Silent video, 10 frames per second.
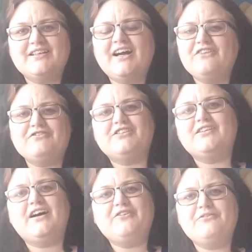the
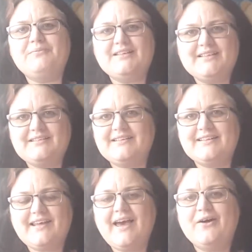countryside with my sister,
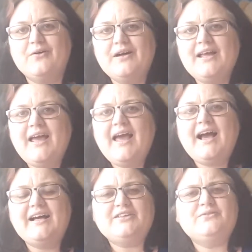it's hell."
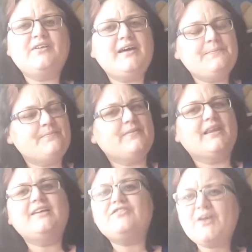And she was like,
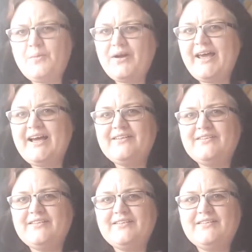if someone
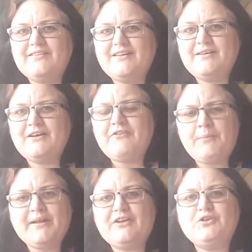had, if
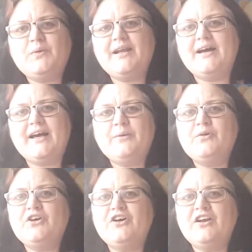I put it on Twitter, I
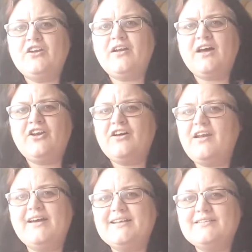would have got a lot
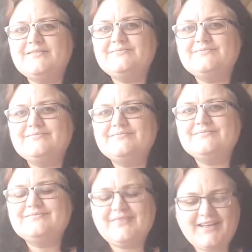of likes.
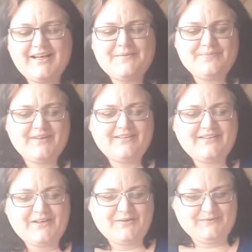Yeah,
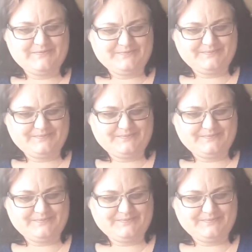so.